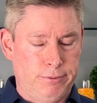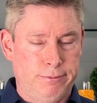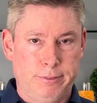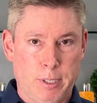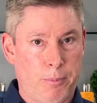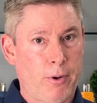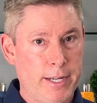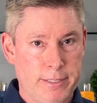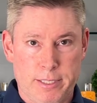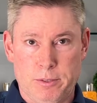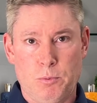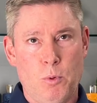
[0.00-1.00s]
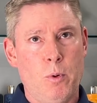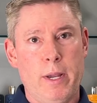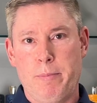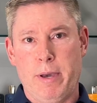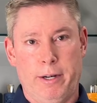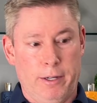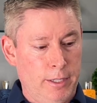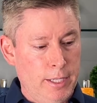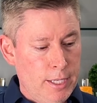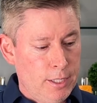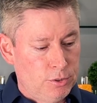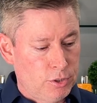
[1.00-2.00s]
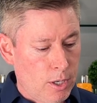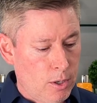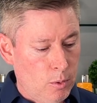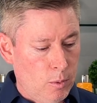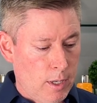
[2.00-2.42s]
the price is way better. So